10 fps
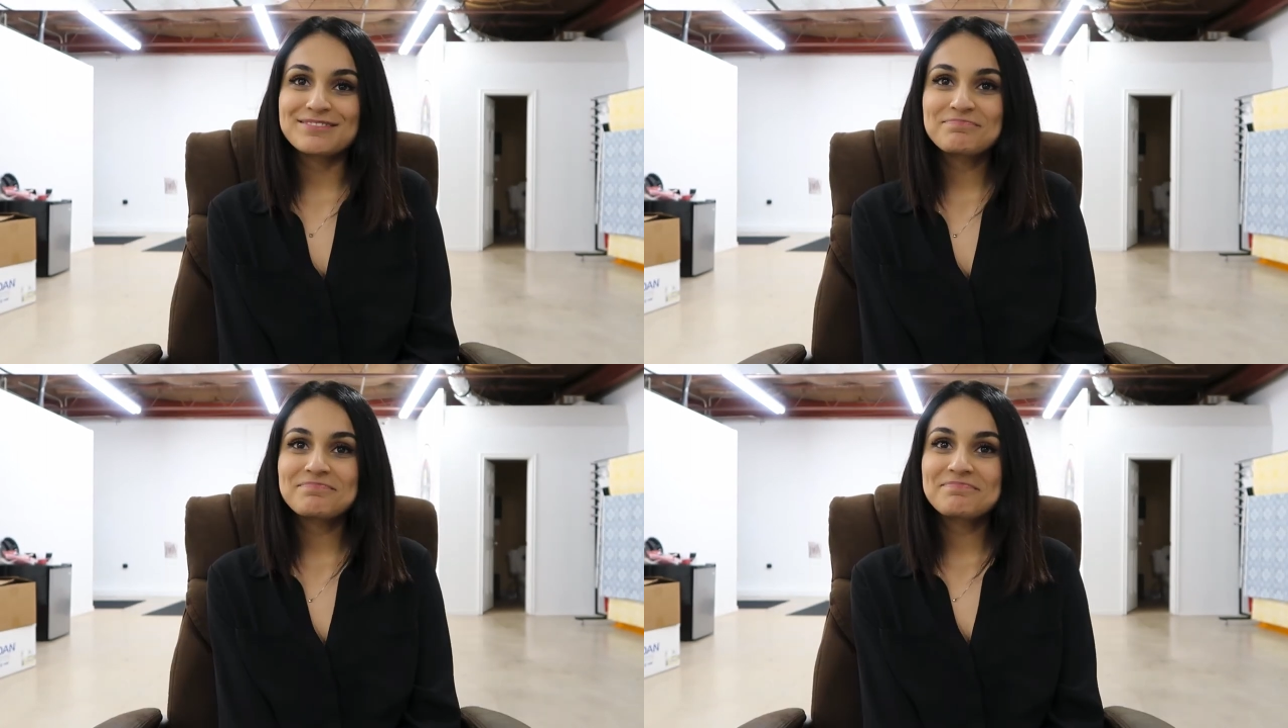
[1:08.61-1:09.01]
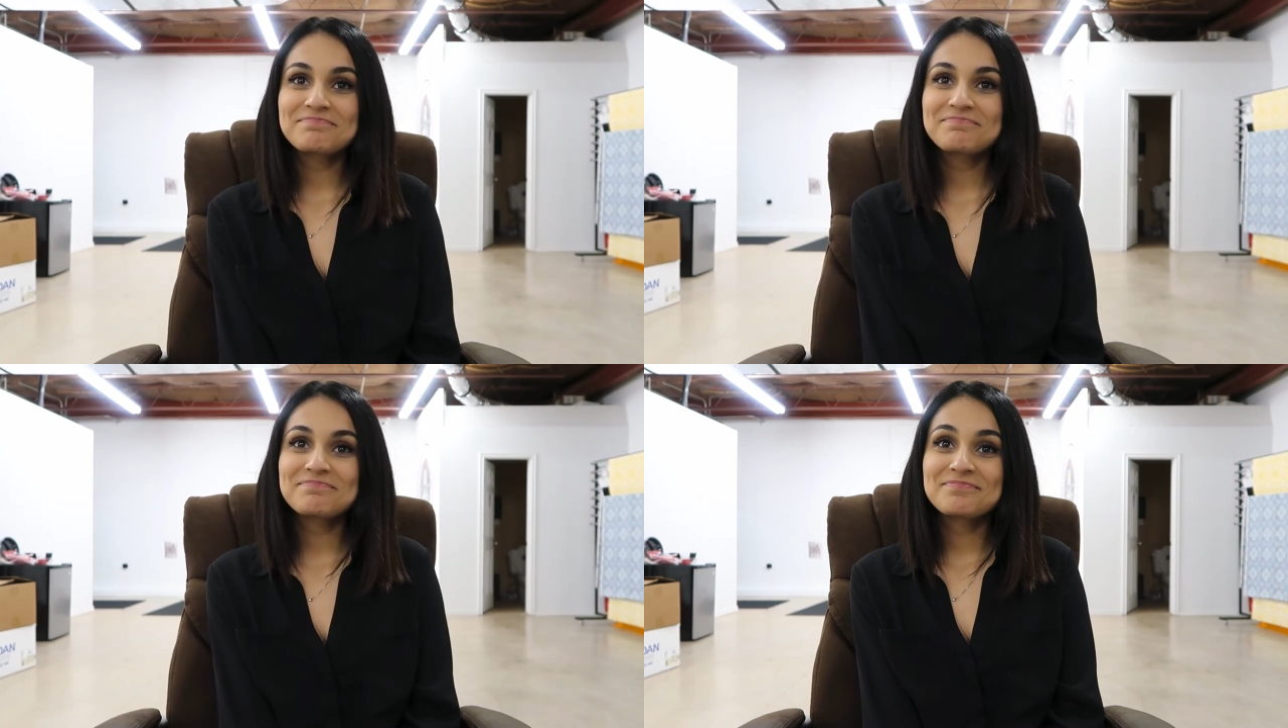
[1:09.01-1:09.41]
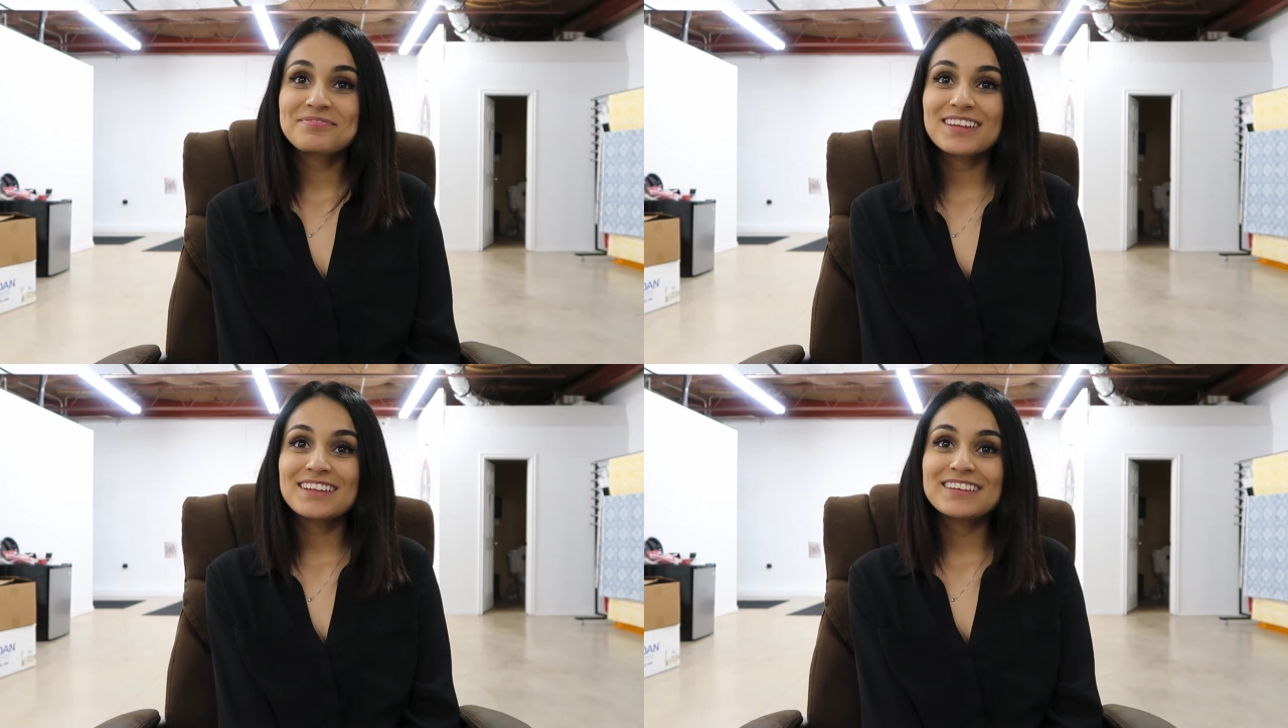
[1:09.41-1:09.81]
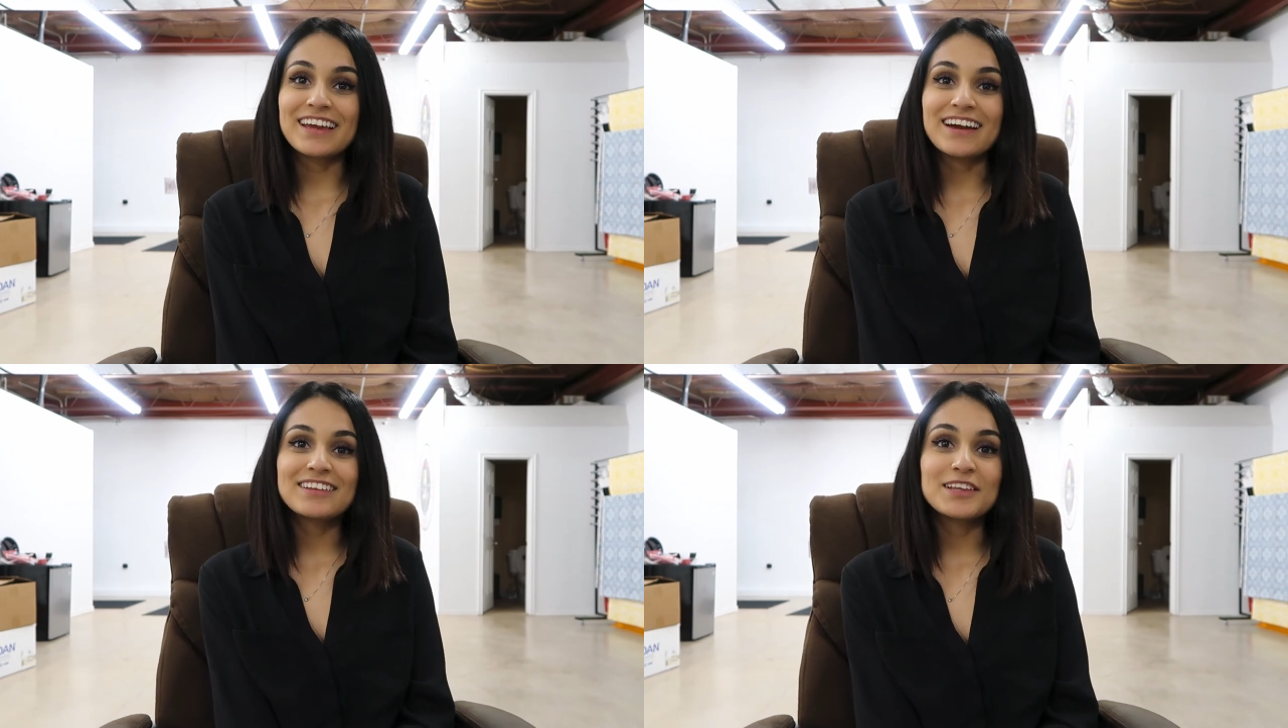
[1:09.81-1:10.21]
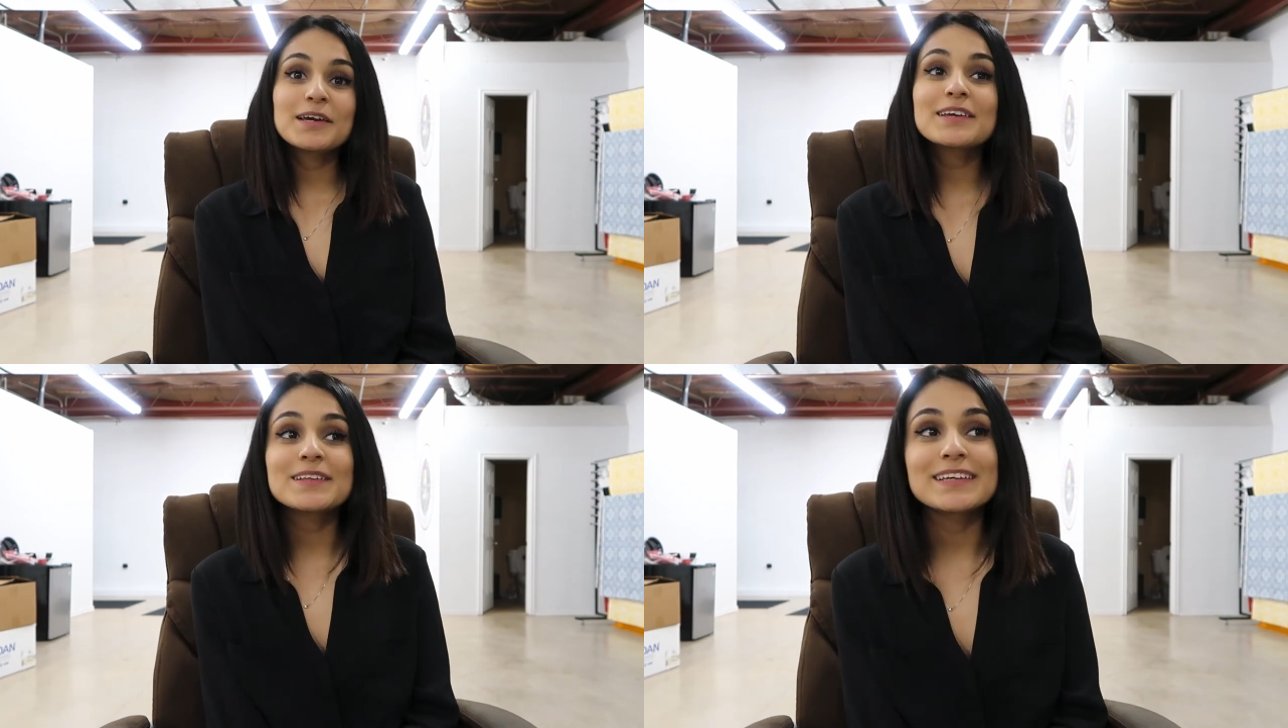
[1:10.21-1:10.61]
Luckily. Yeah,
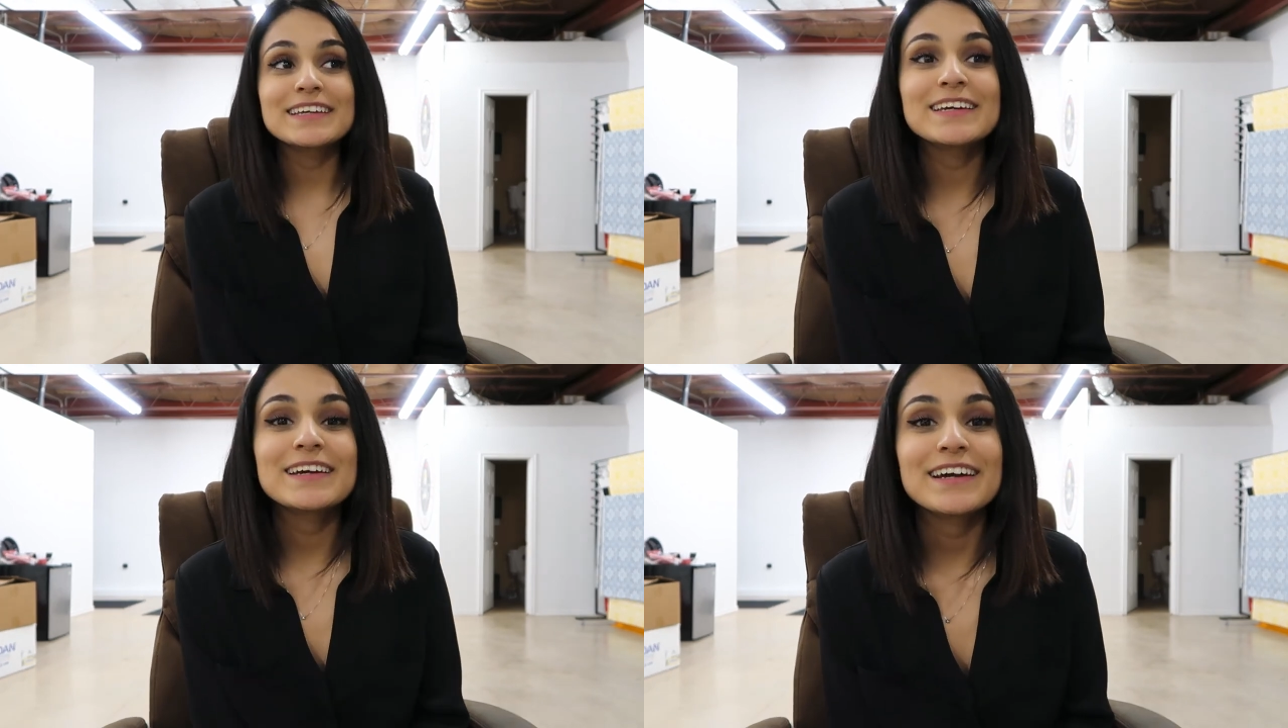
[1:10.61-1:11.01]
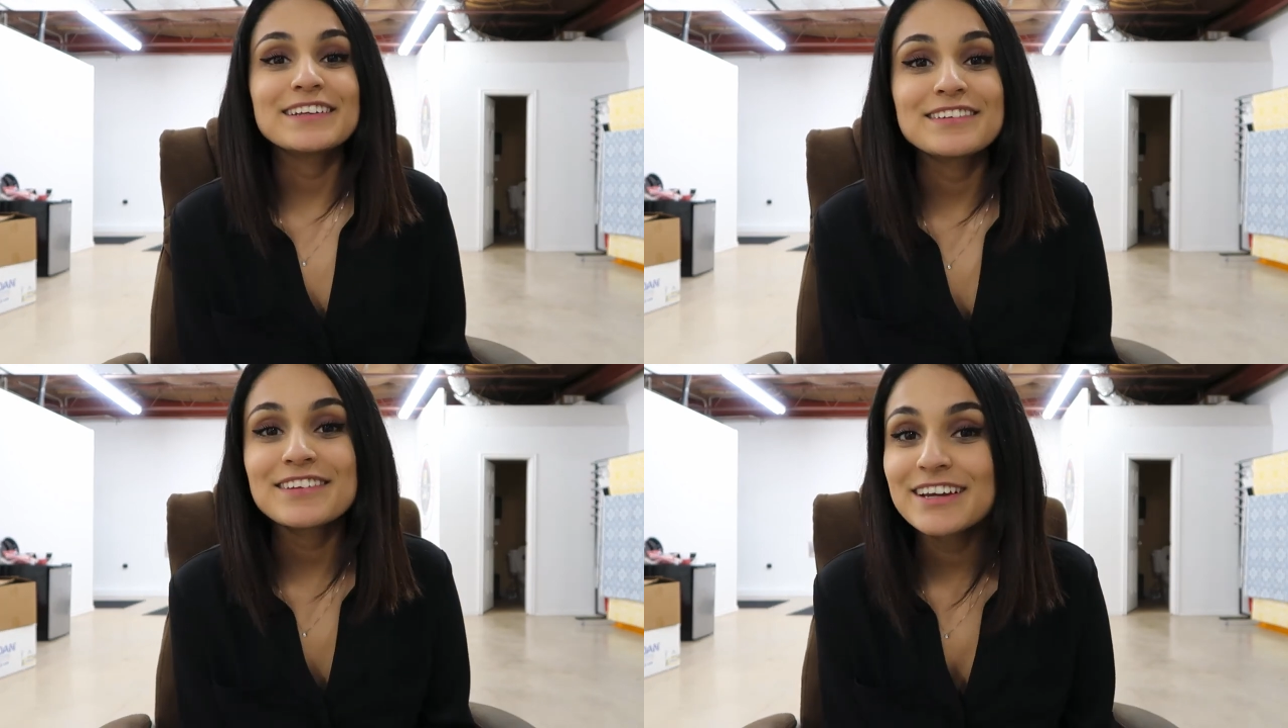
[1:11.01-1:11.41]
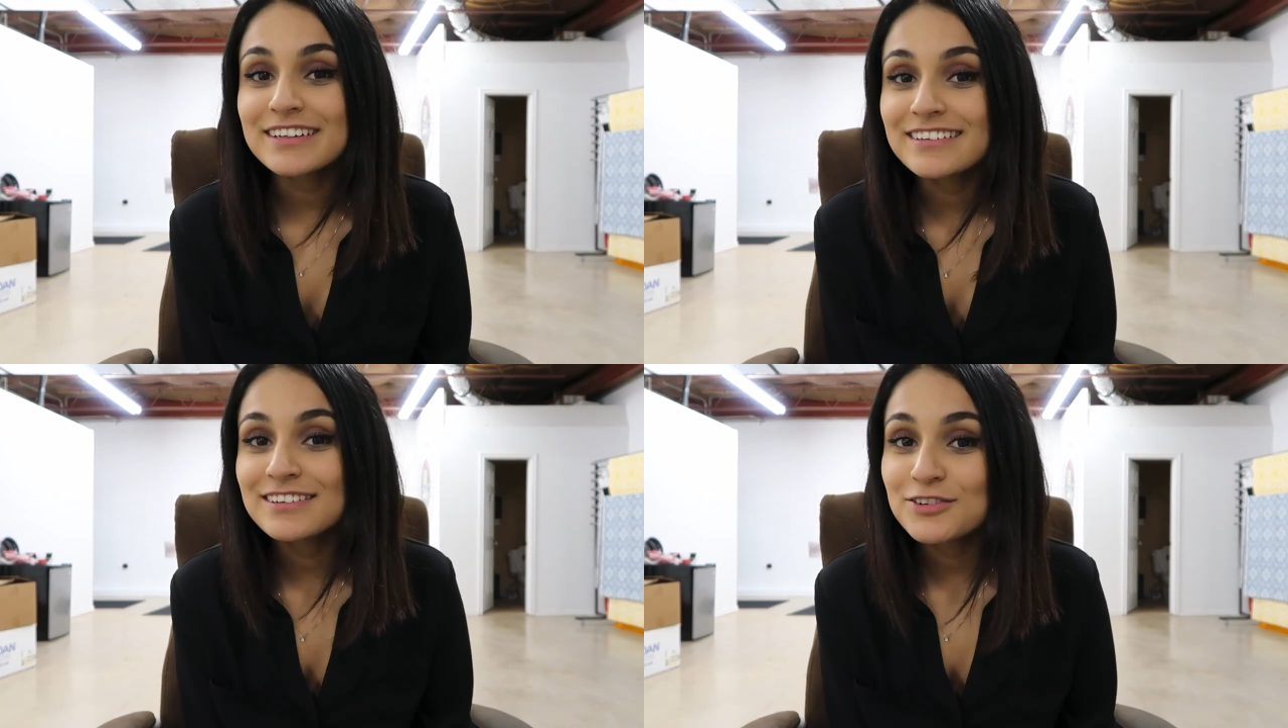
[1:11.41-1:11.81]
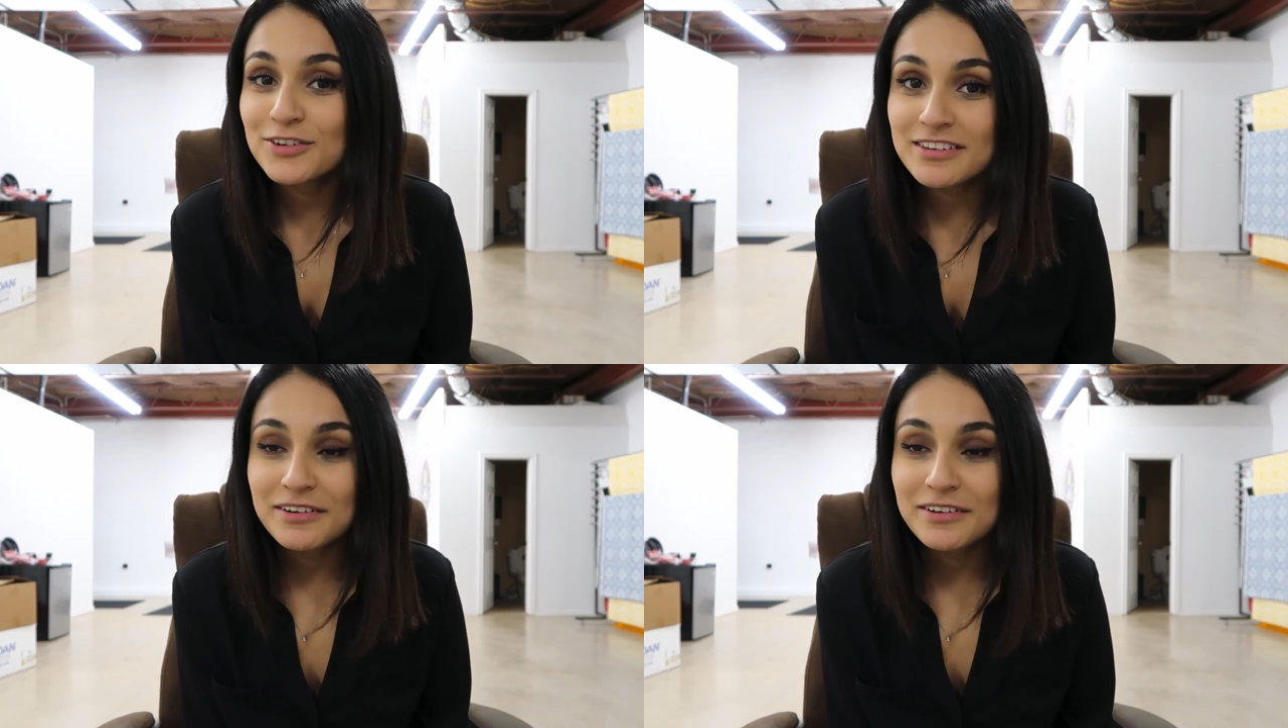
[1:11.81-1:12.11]
luckily I decided to dress